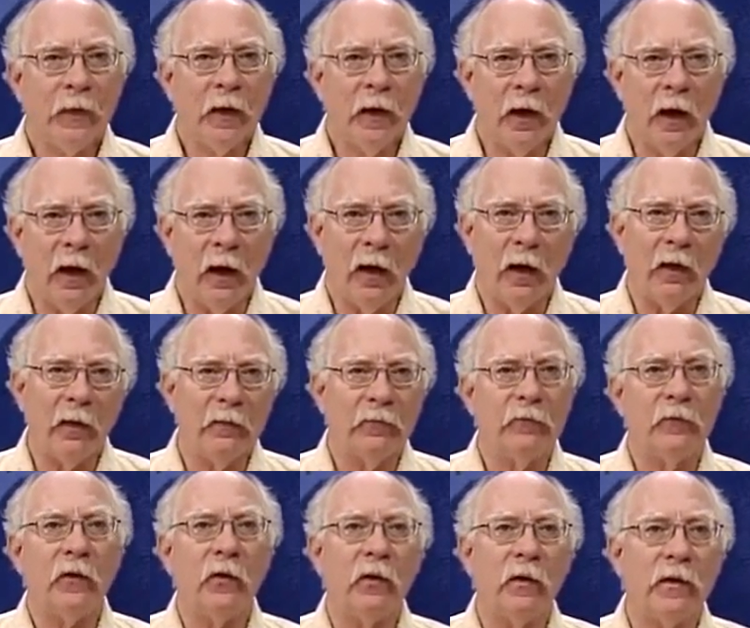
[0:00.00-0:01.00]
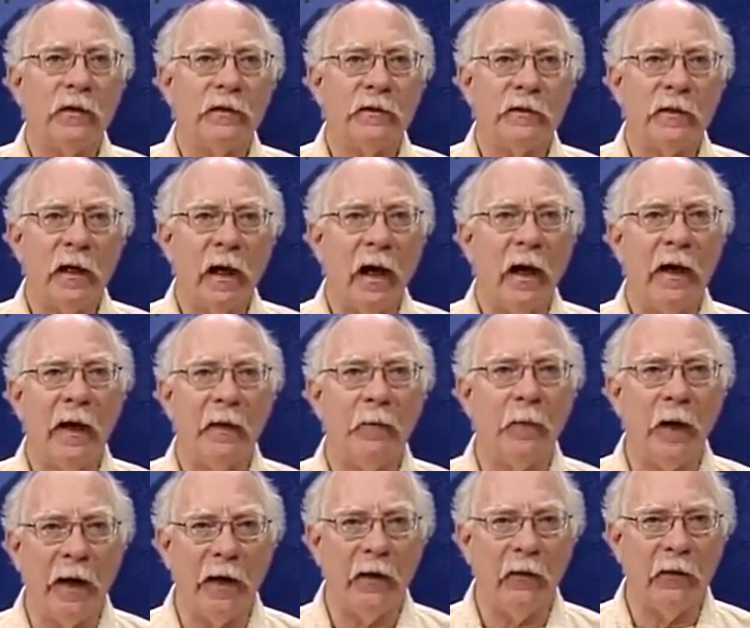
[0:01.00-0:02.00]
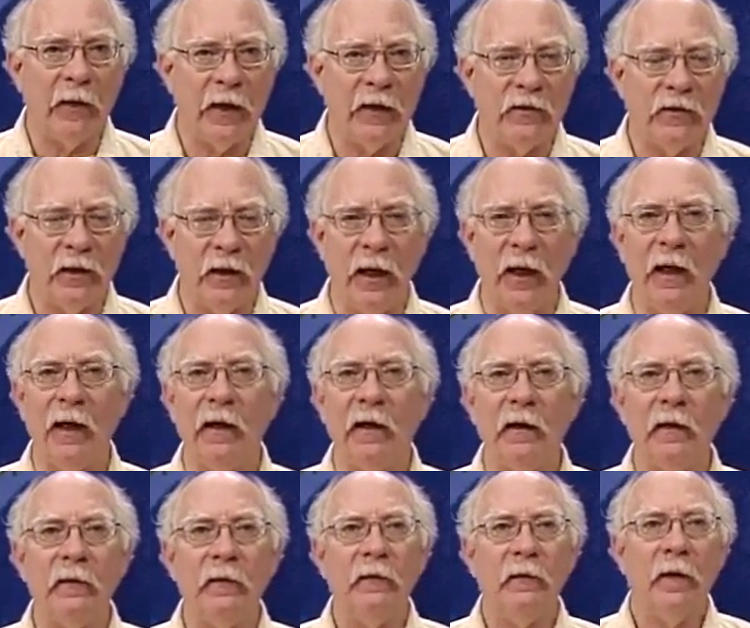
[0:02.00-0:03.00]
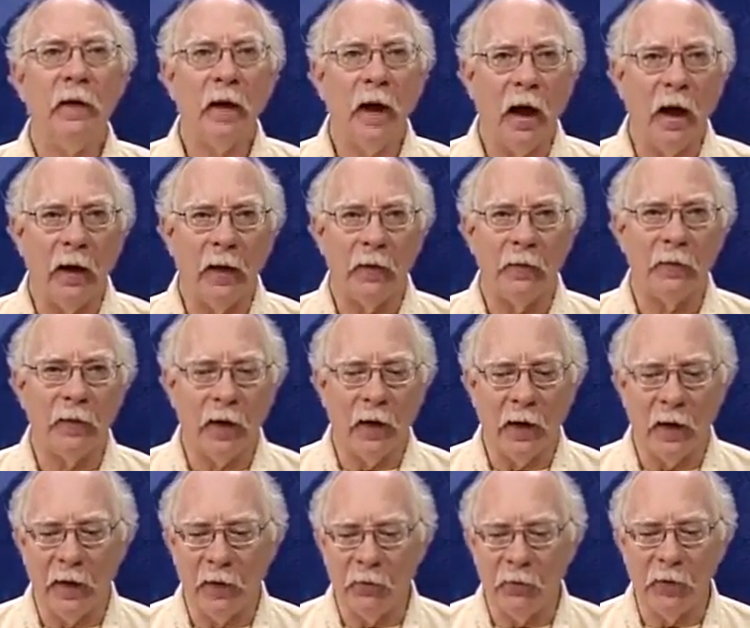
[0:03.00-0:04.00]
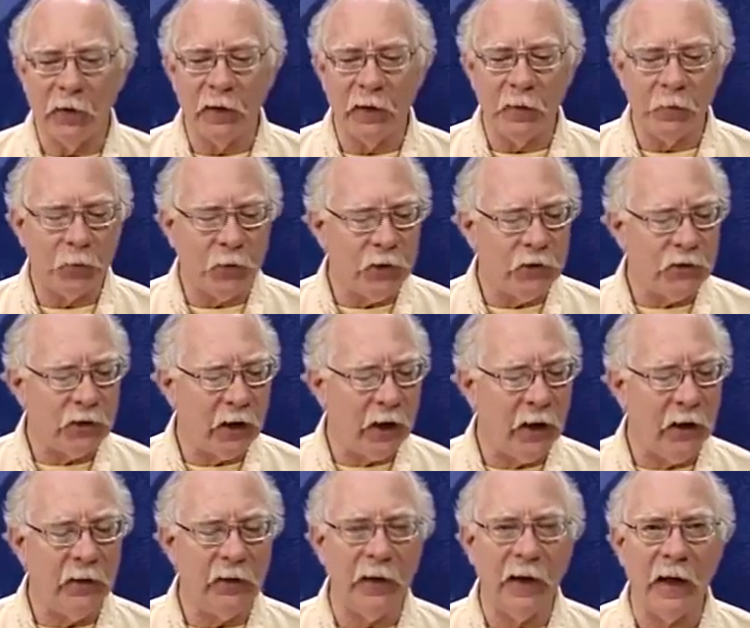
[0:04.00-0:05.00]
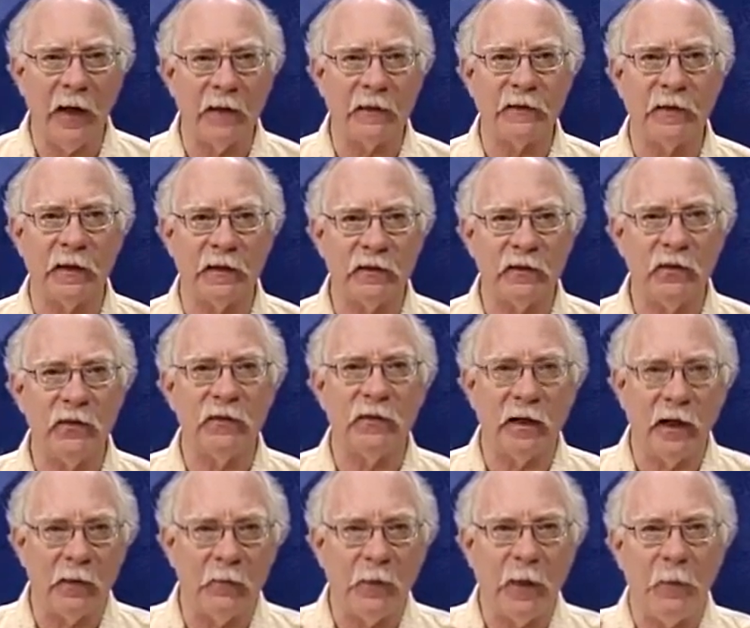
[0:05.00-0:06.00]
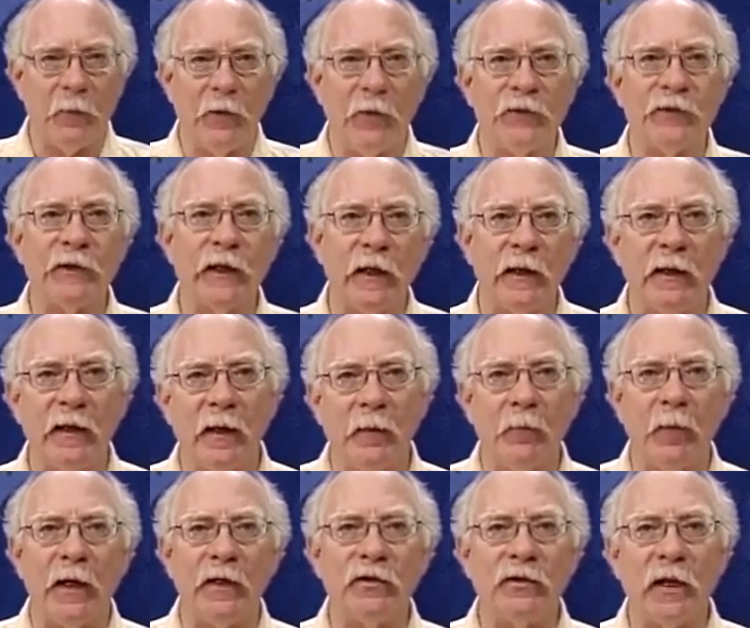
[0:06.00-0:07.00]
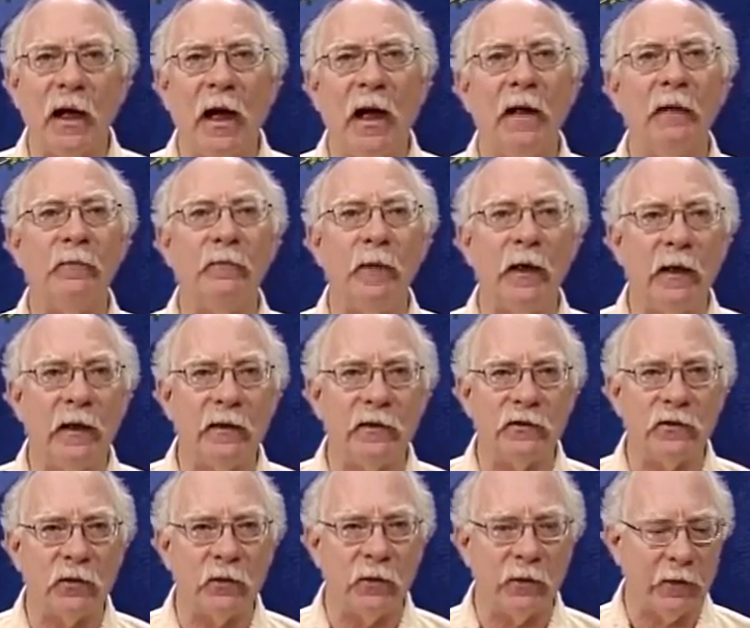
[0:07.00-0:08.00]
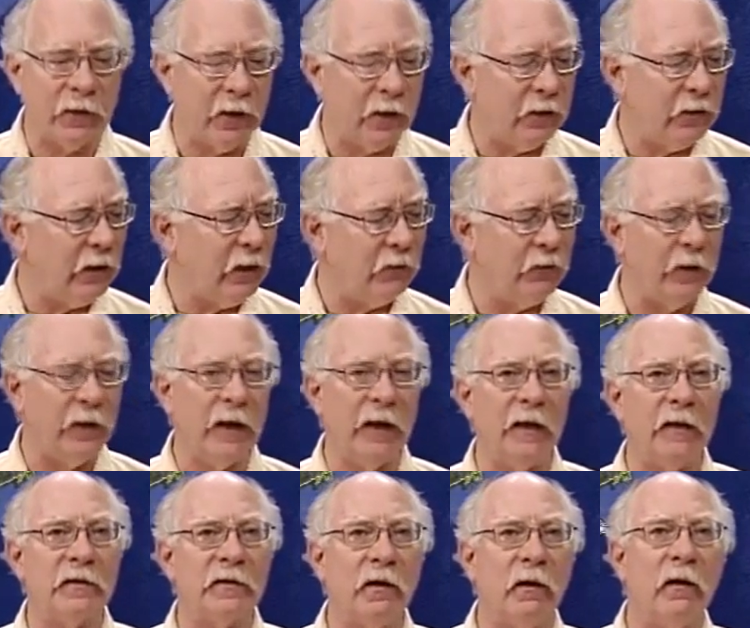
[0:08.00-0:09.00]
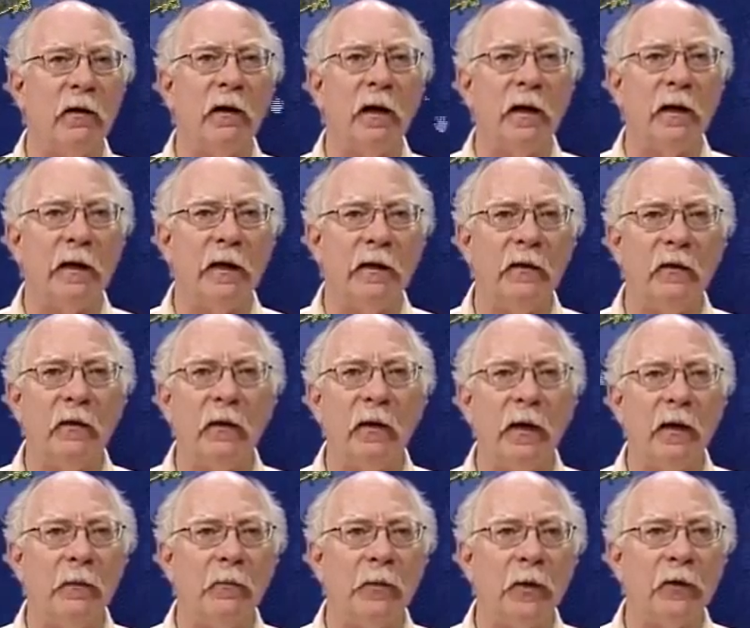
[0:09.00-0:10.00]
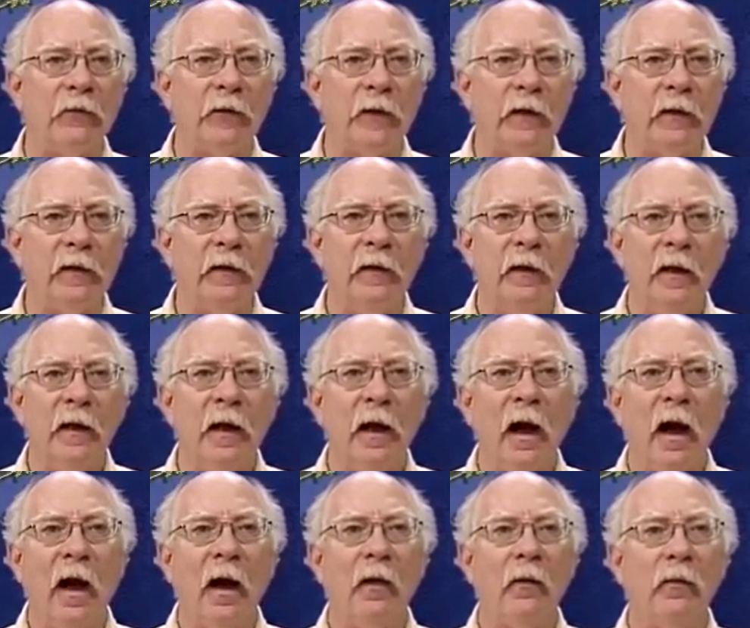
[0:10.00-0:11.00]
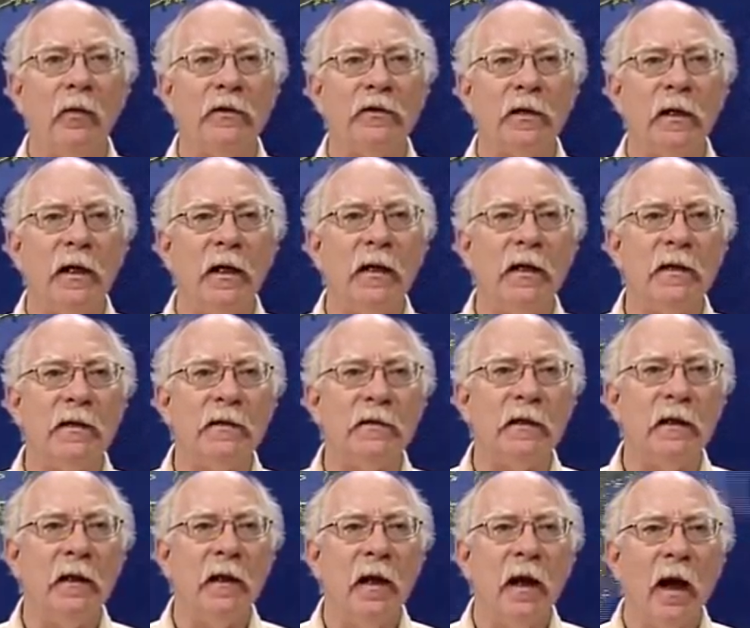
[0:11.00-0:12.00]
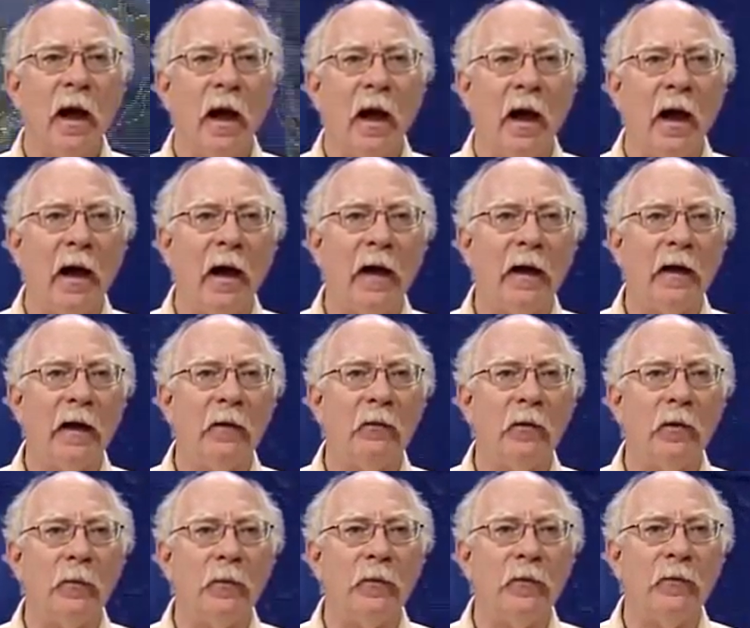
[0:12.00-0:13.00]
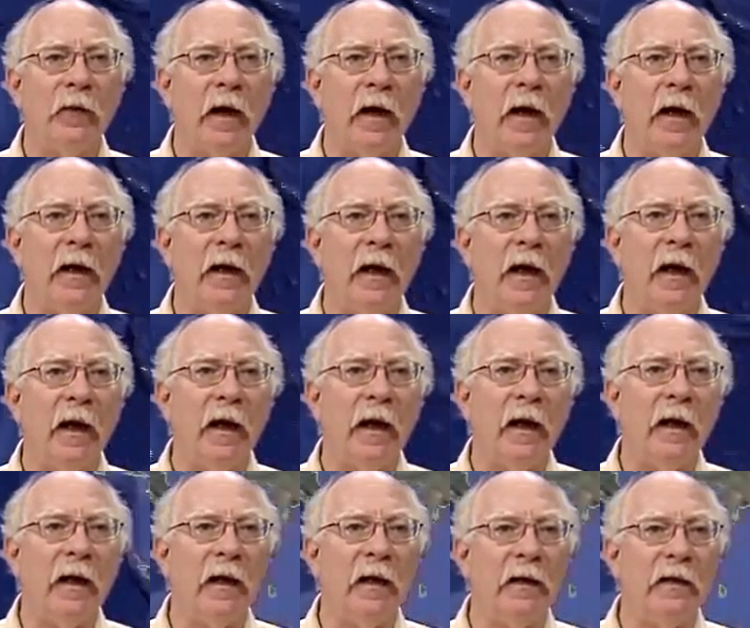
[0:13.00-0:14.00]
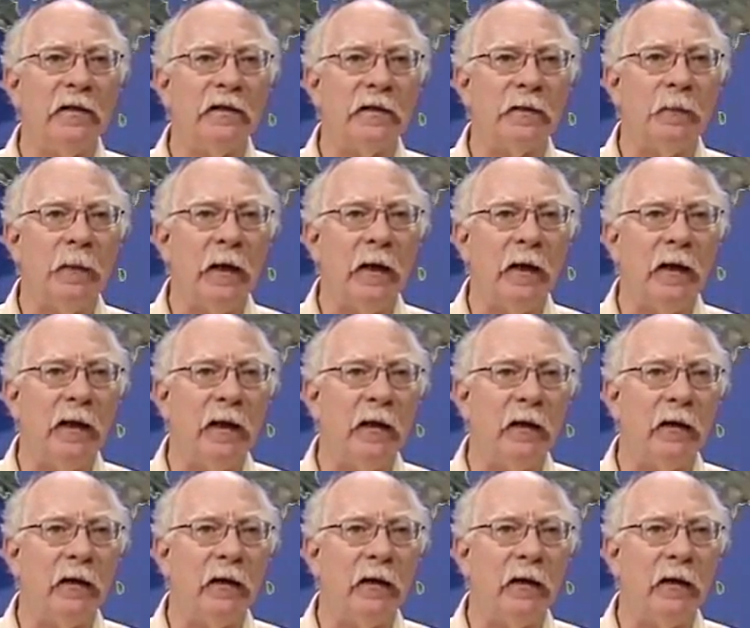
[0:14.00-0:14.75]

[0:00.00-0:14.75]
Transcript: uh, of course, I am my own engineer. Uh, I really appreciate the Access Tucson people setting up my shot, making sure that everything is all hunky dory and perfect, uh, which it is. And I will provide a spin of the